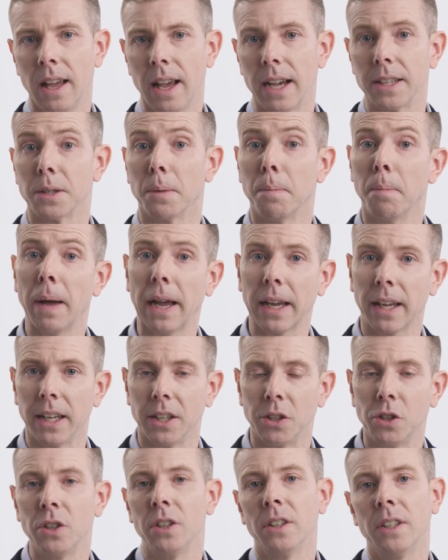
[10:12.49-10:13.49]
as a
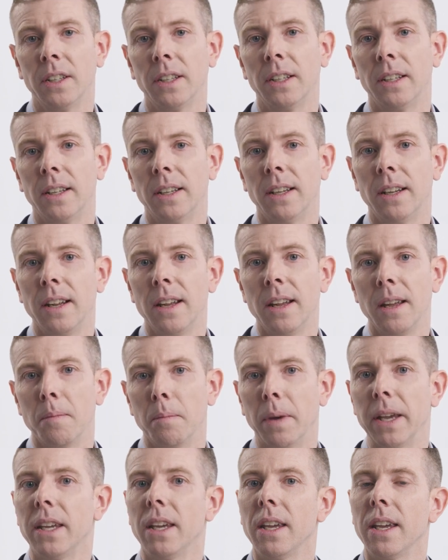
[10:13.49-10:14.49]
package,
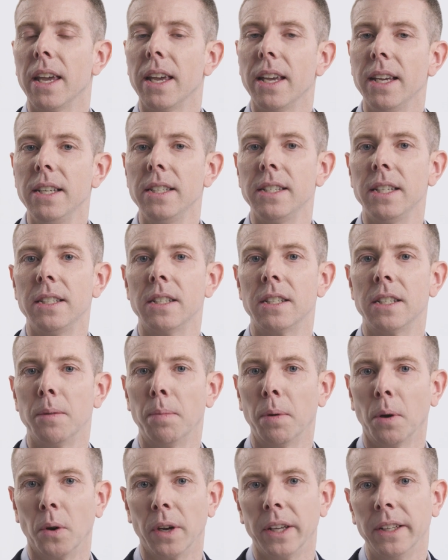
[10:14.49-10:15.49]
making it easy to
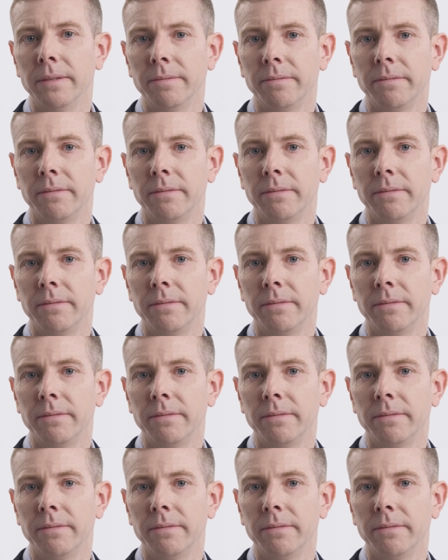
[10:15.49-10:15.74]
deploy.